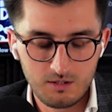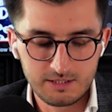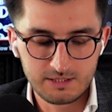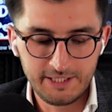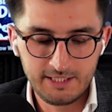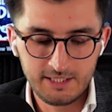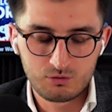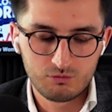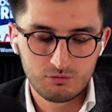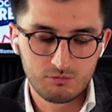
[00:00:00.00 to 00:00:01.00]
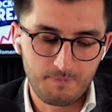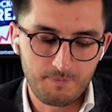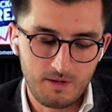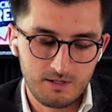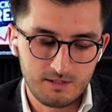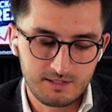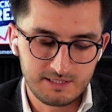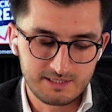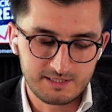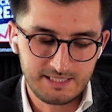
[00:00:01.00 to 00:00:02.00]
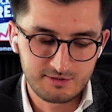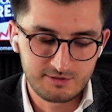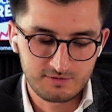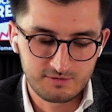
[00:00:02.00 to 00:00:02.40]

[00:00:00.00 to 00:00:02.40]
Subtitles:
is leading to the Celsius